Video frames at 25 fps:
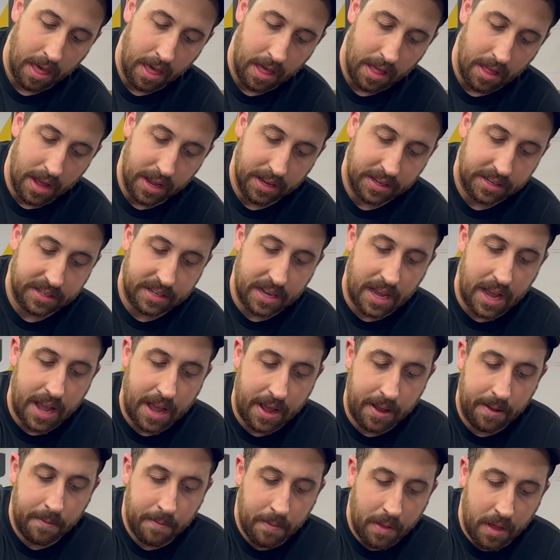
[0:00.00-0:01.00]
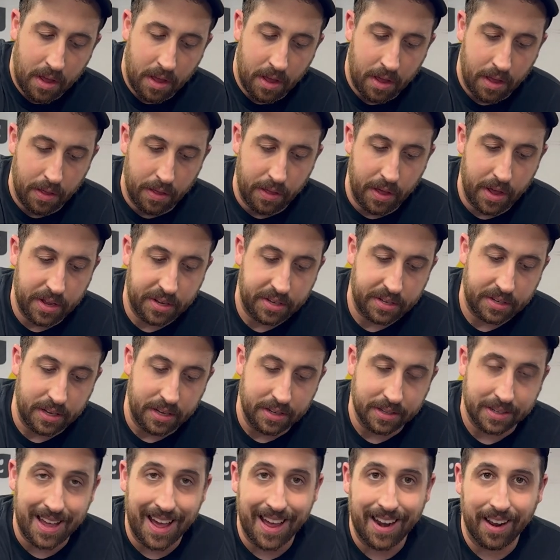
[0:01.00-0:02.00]
let's say this
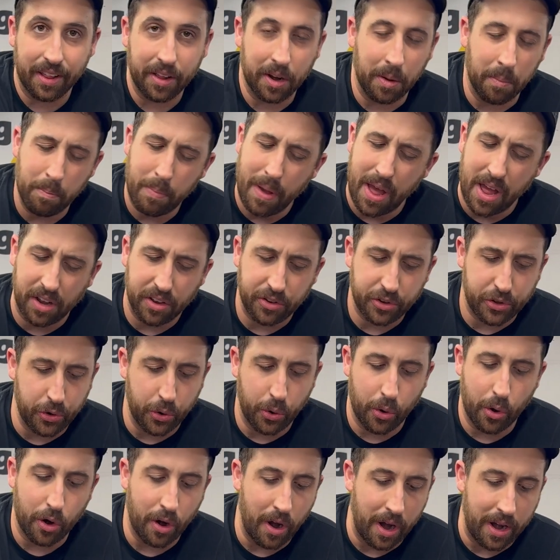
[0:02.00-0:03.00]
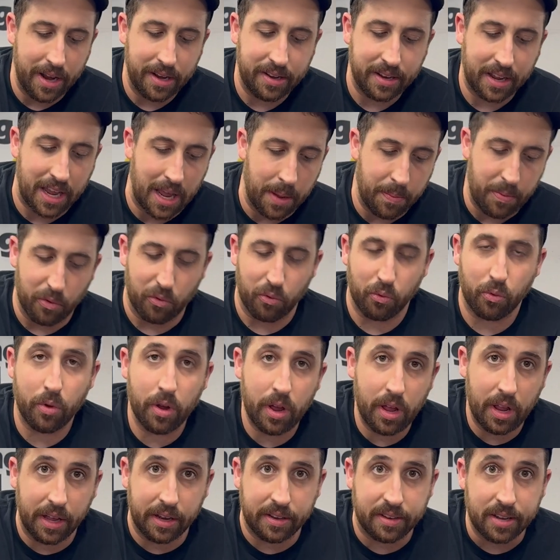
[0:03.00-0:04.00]
has got a little bend to it, or I need to keep it
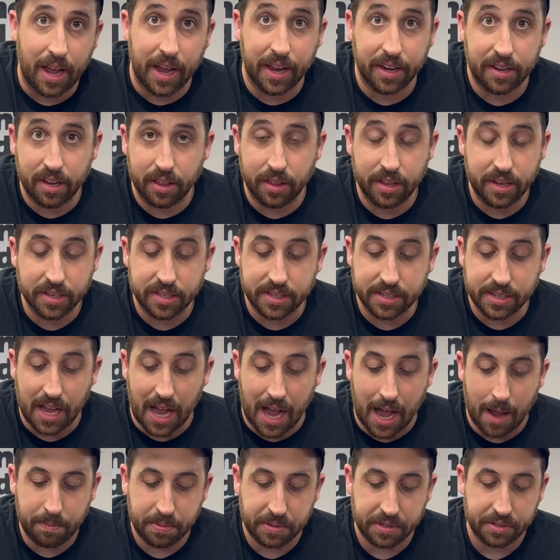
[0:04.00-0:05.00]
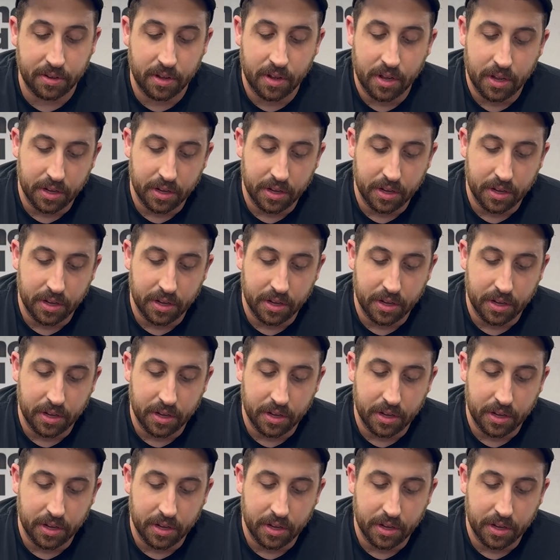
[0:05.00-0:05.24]
really tight to these stops.